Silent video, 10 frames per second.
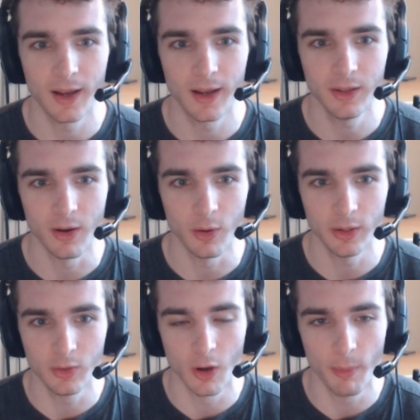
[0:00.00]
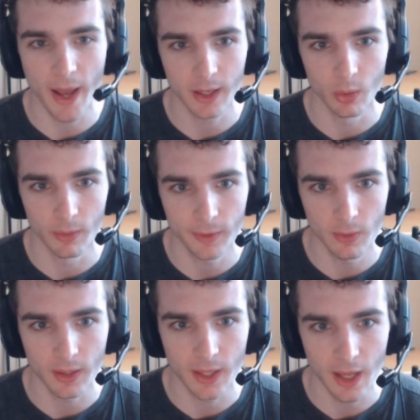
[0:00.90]
you go back and review
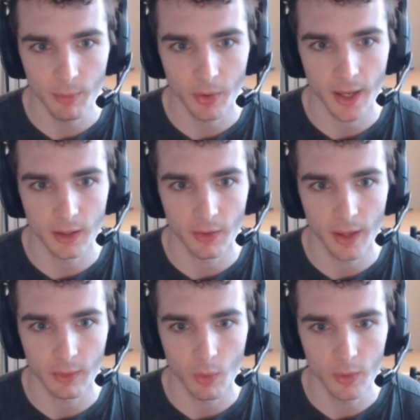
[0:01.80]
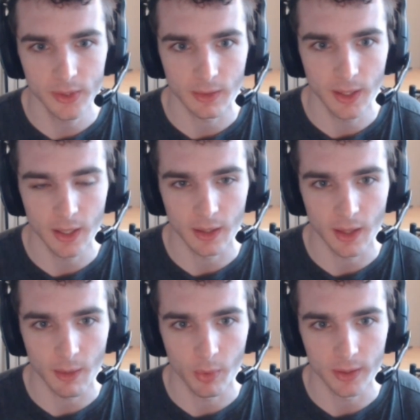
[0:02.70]
the gameplay and you're like, what was I thinking at
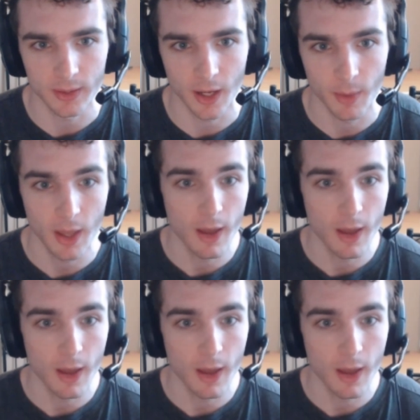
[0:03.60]
that point in time?